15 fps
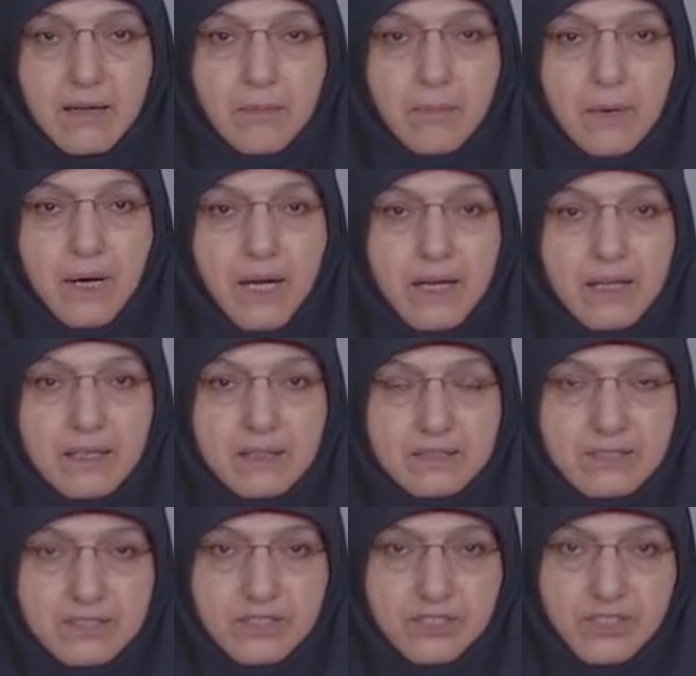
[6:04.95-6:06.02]
by
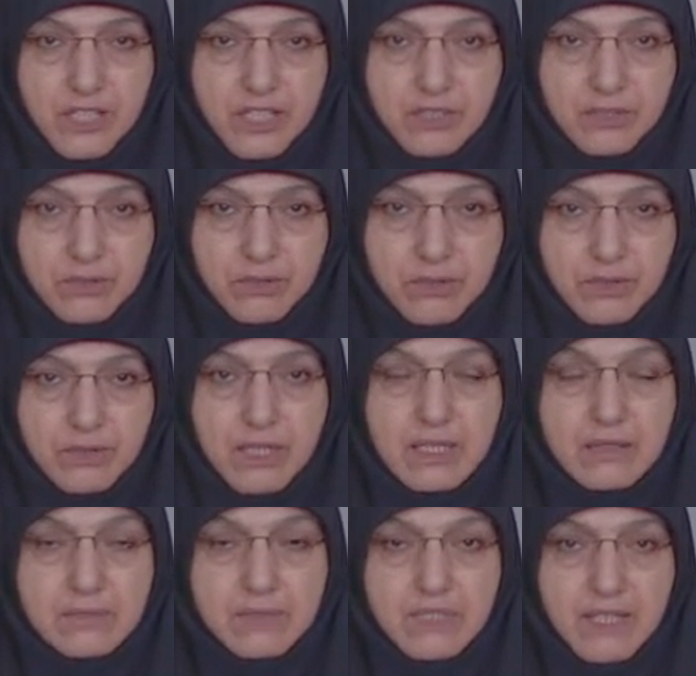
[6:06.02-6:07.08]
the Creator
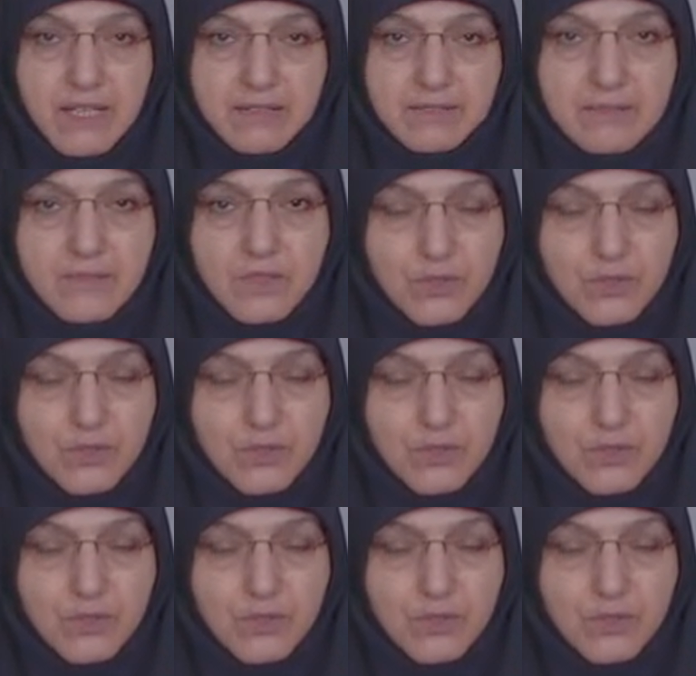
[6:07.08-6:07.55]
himself,